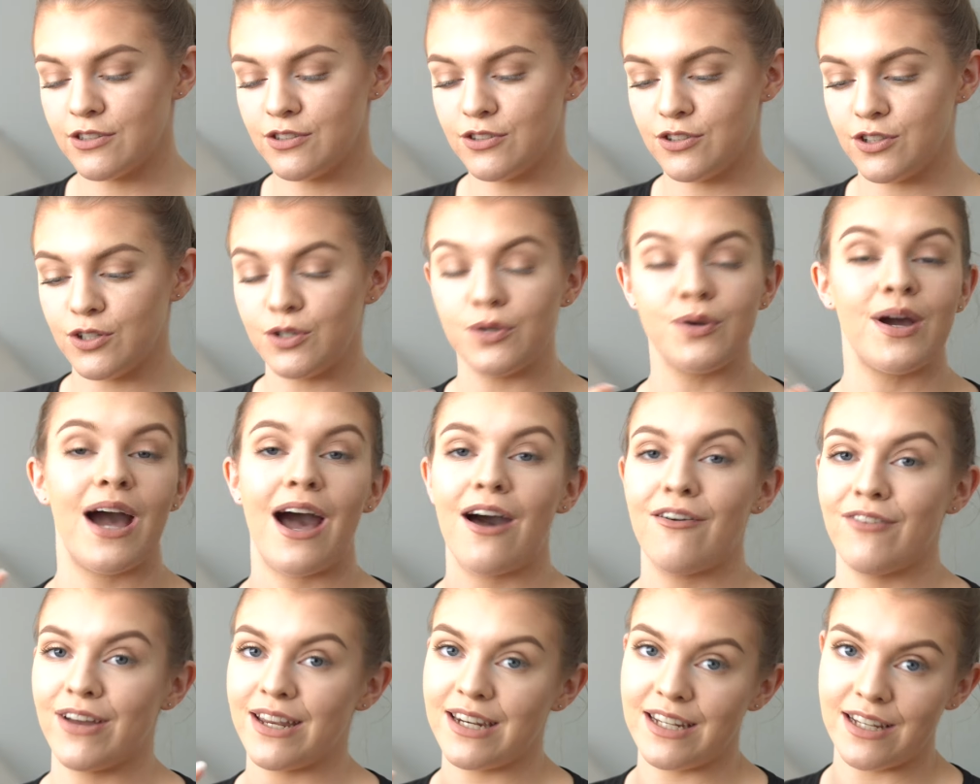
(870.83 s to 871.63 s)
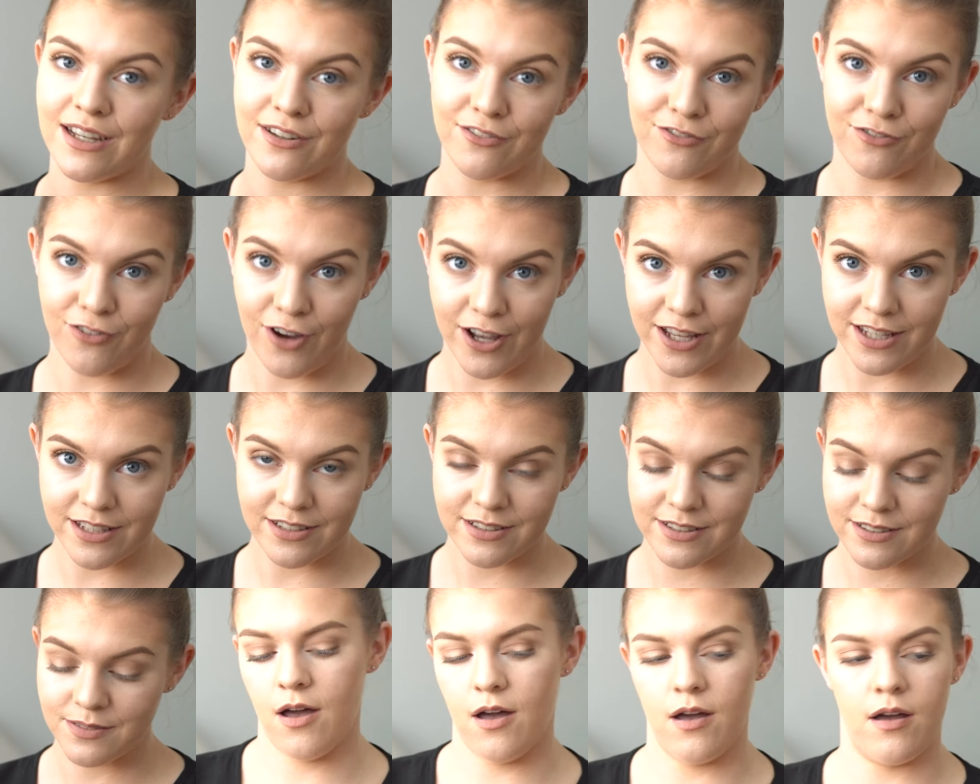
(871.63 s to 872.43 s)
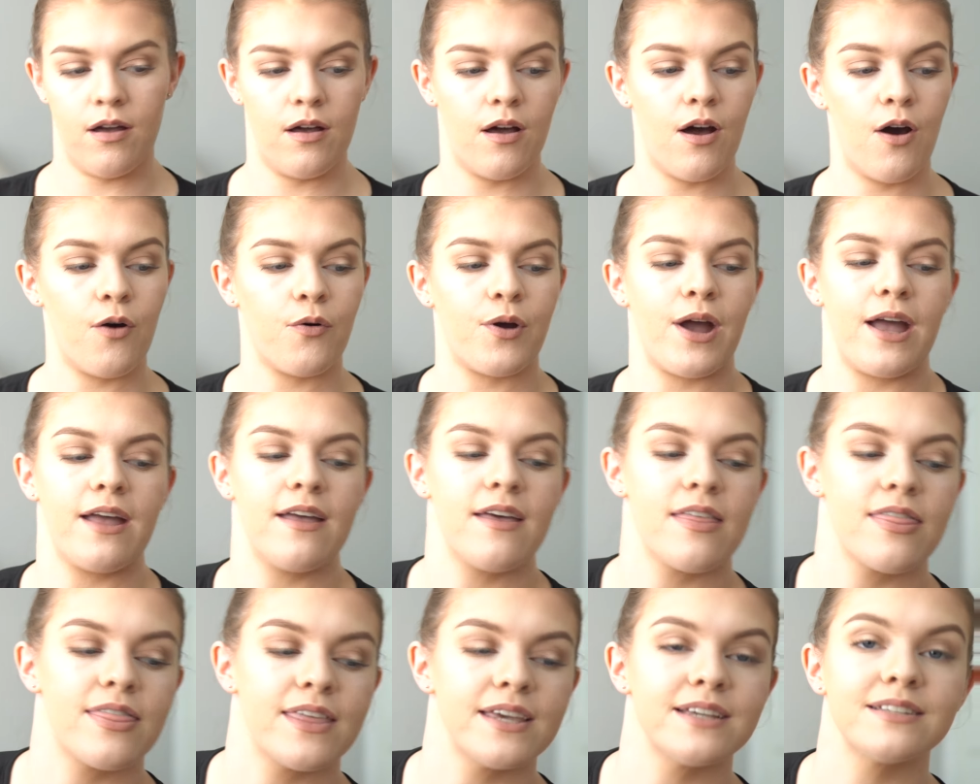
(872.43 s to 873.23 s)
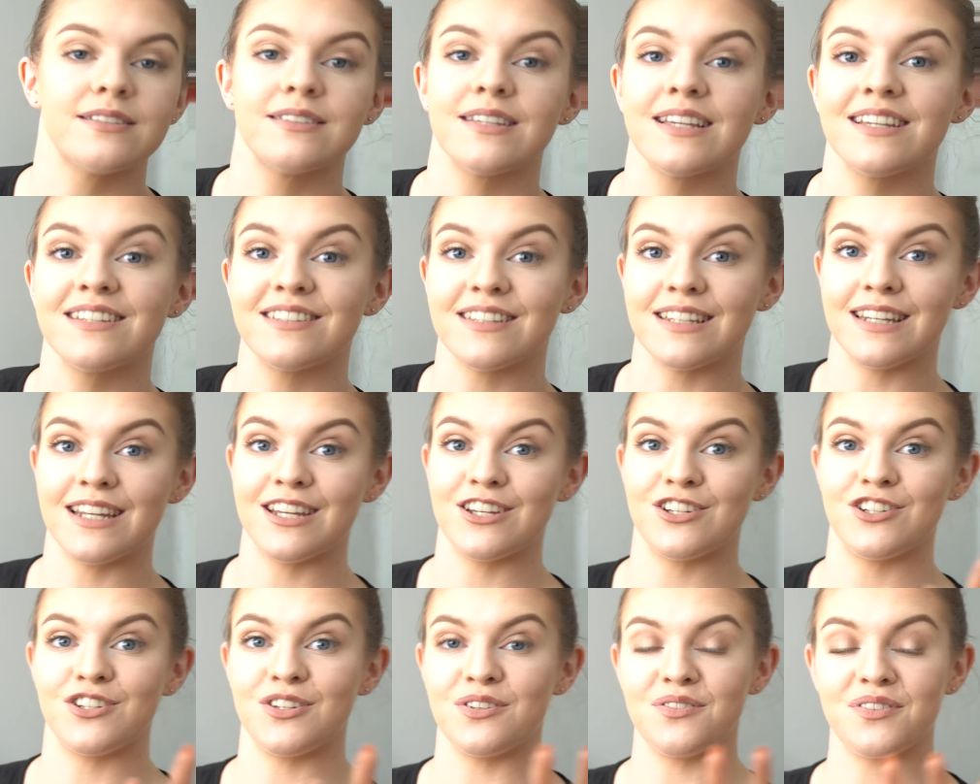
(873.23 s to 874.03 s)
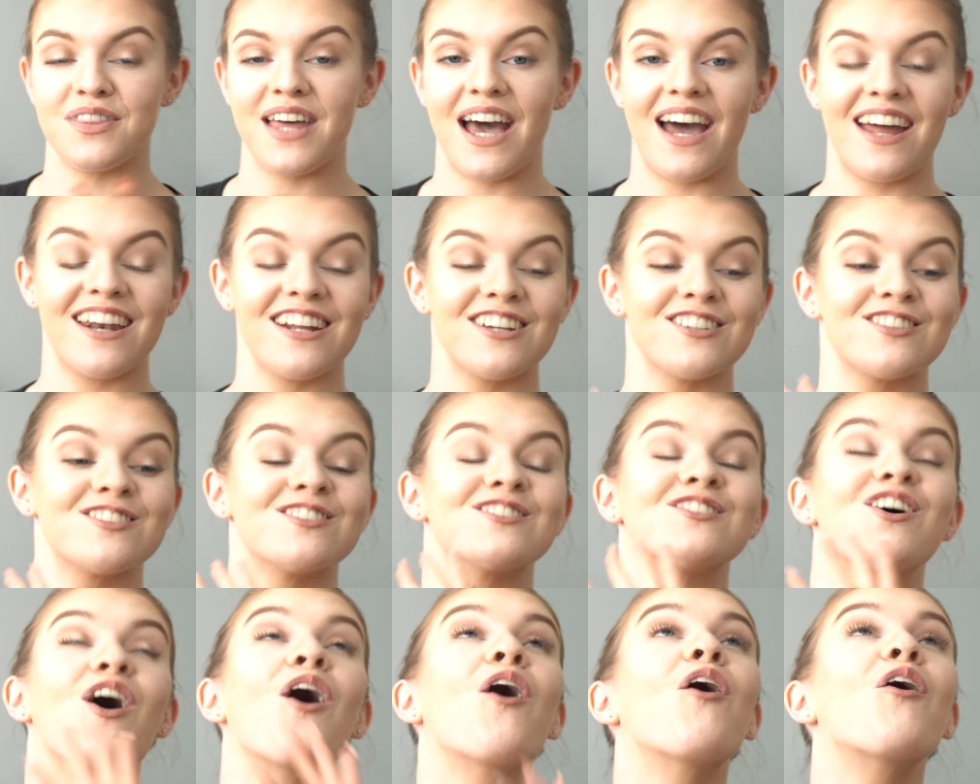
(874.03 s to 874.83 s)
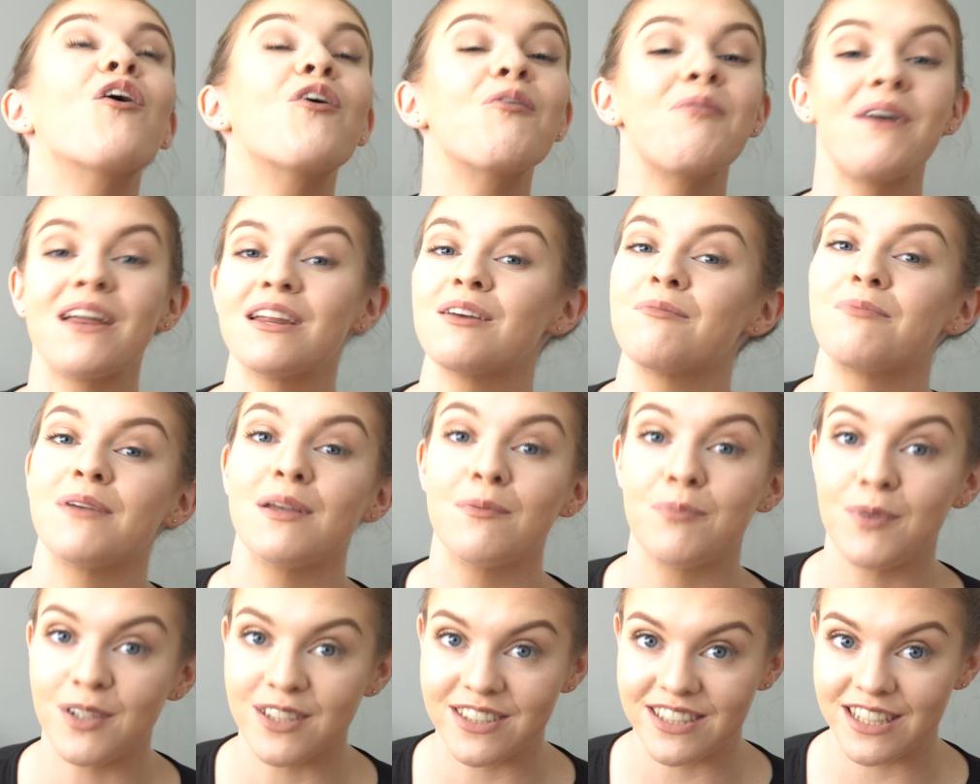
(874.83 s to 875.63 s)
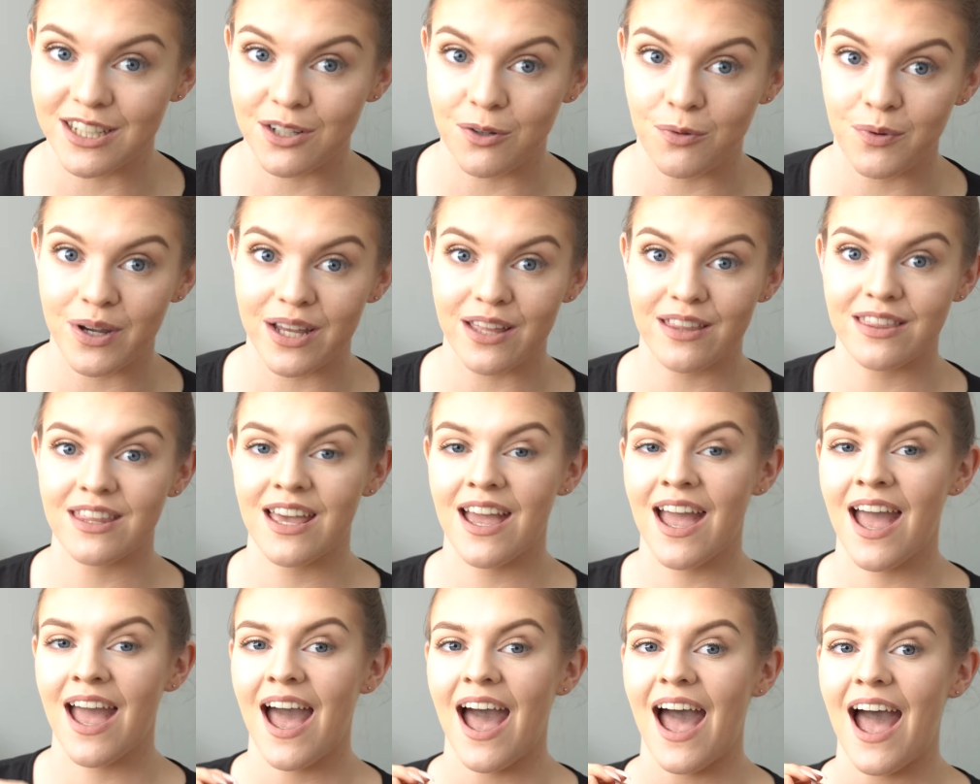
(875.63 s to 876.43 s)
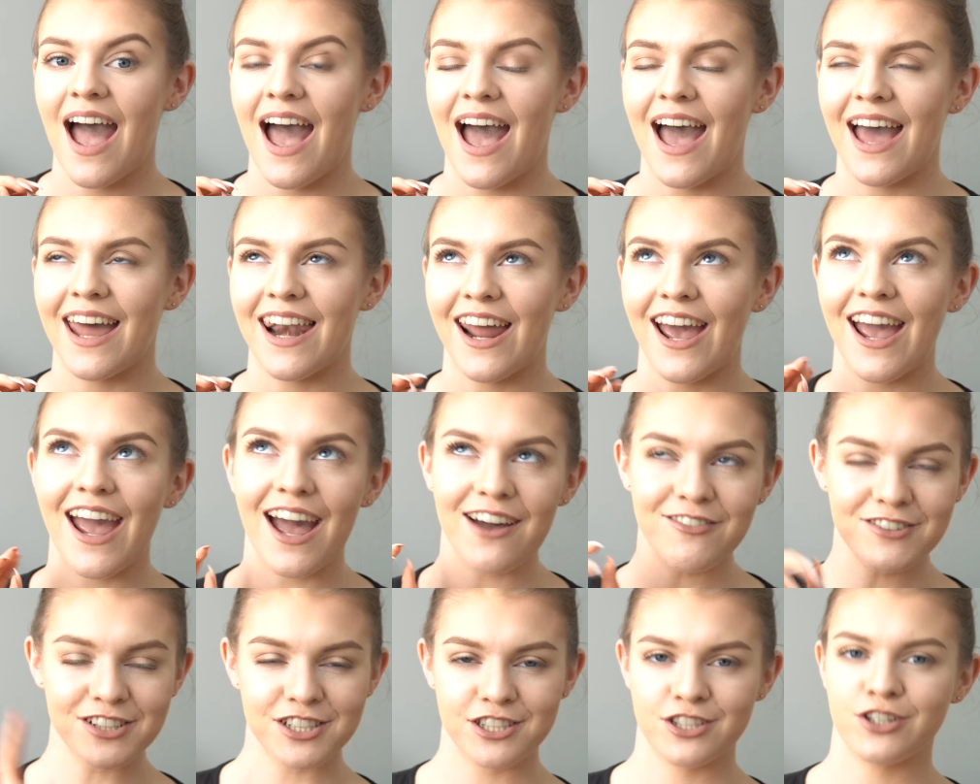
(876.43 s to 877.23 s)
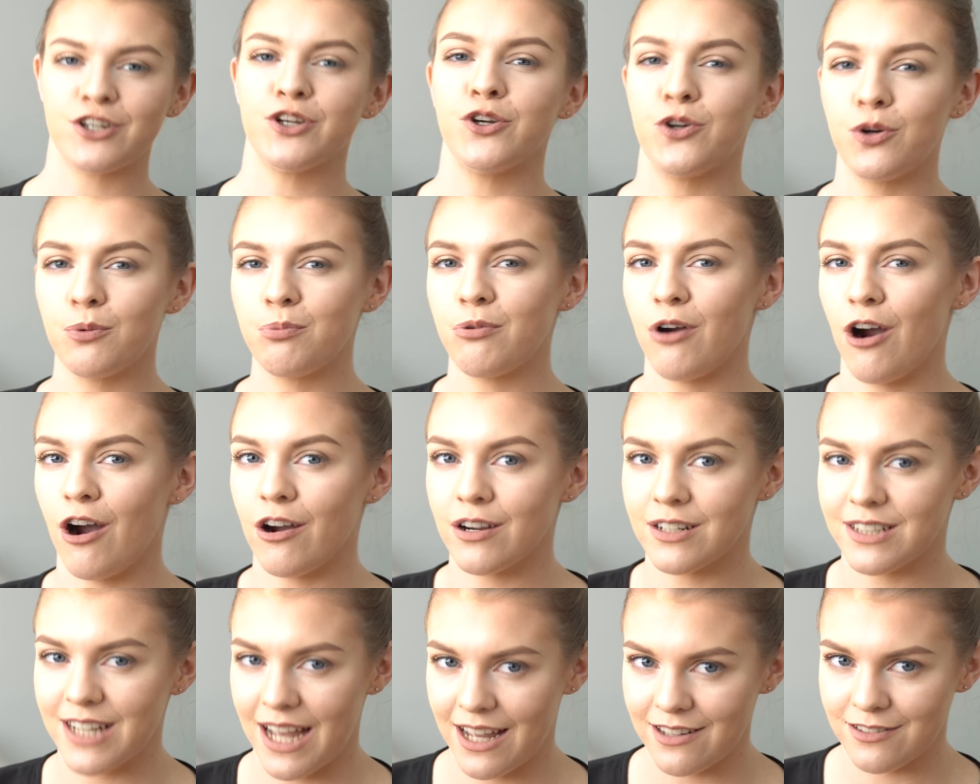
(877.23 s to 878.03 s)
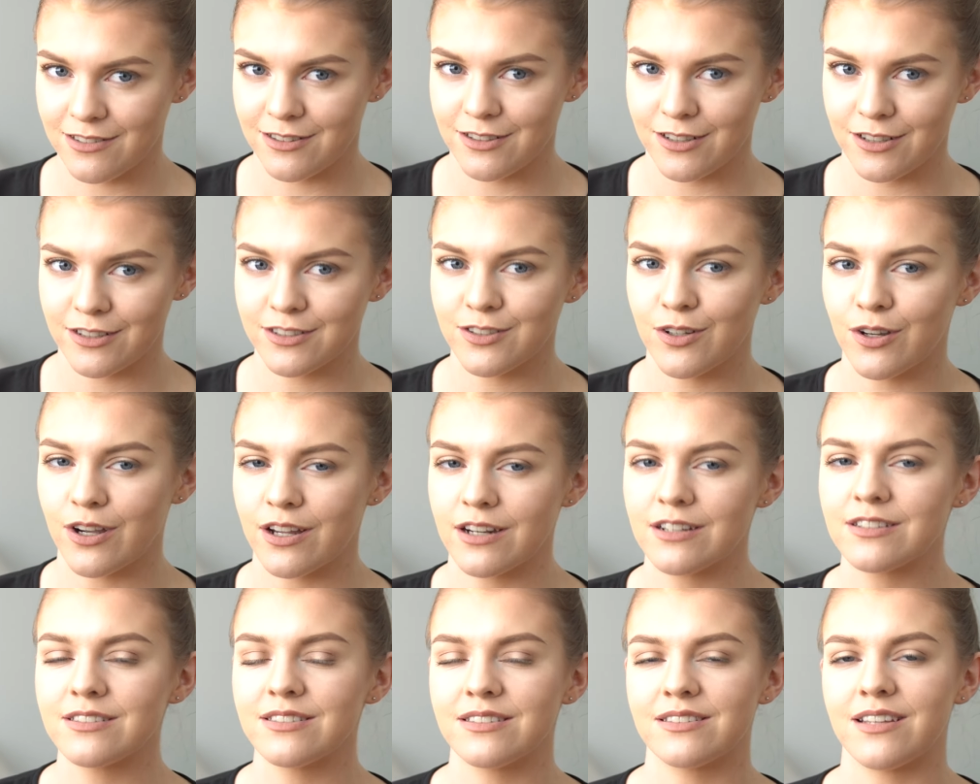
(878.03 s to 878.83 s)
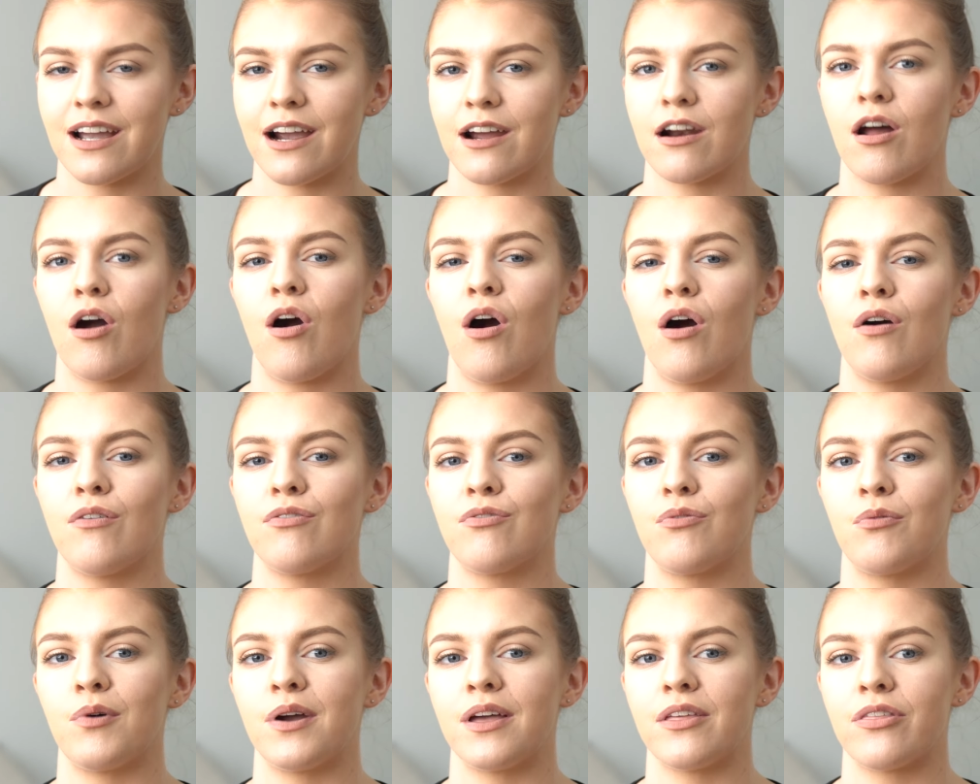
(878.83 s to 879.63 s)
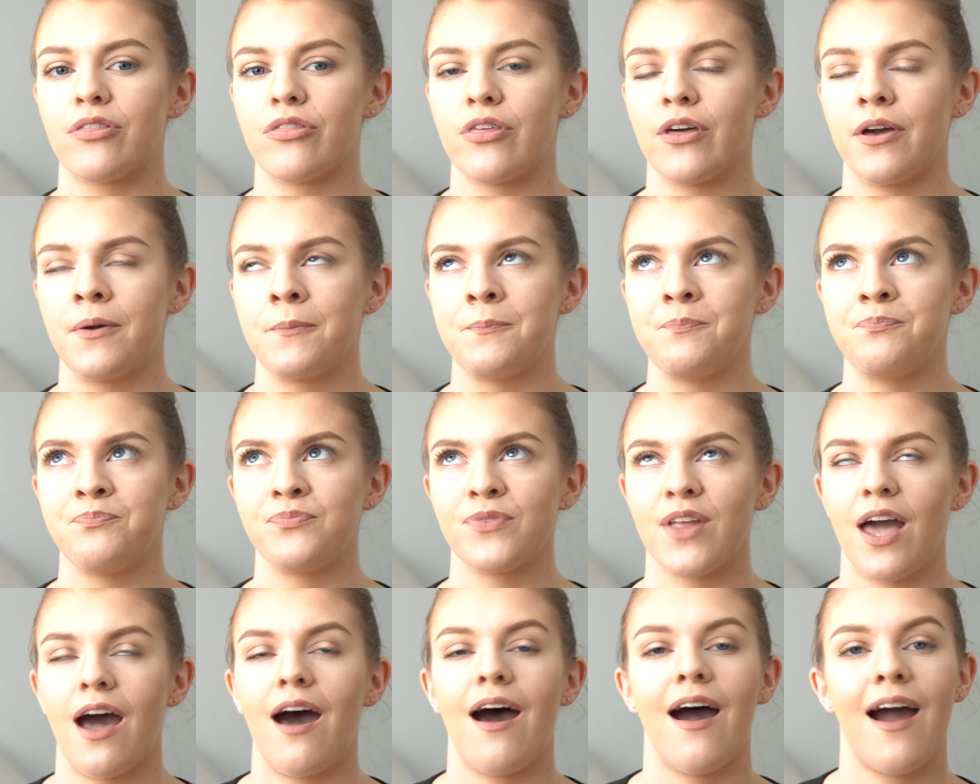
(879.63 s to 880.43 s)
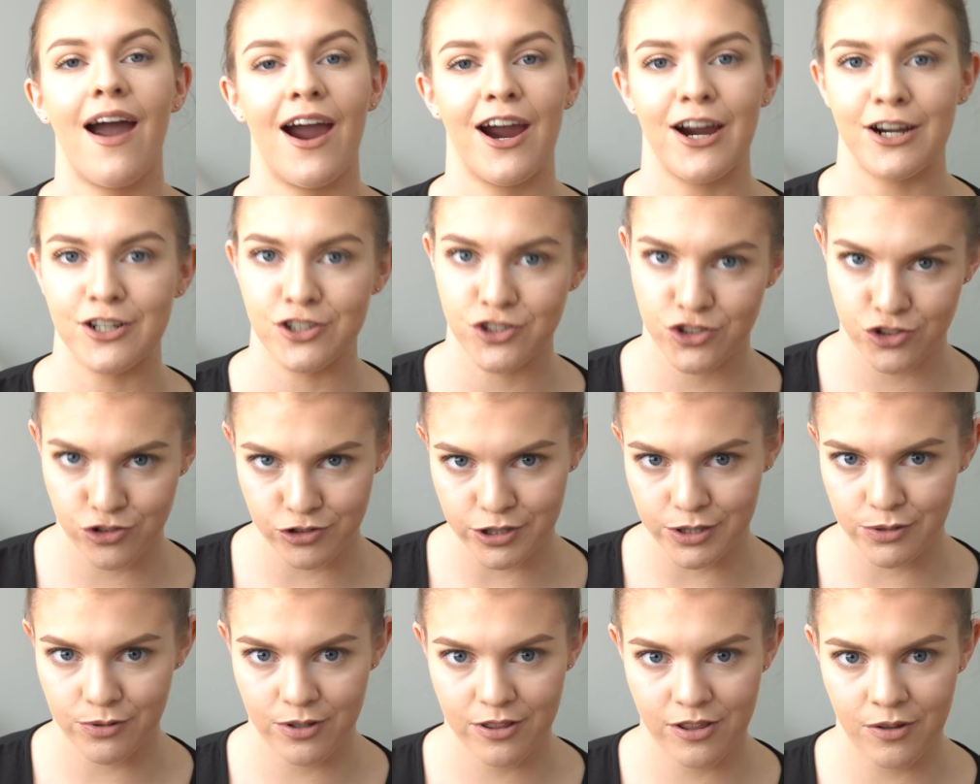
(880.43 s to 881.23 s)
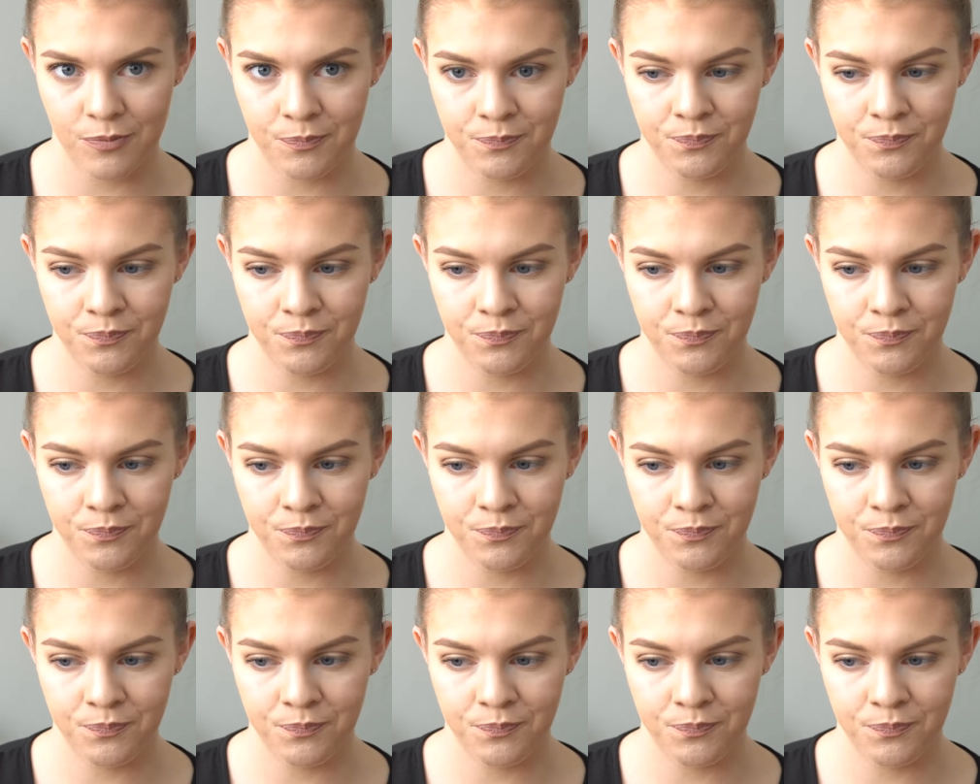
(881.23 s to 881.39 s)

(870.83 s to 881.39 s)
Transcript: Do you have any advice? Okay, this is an issue that so many people deal with, and I have a 2-pronged answer. So I'm going to start off with a hard truth.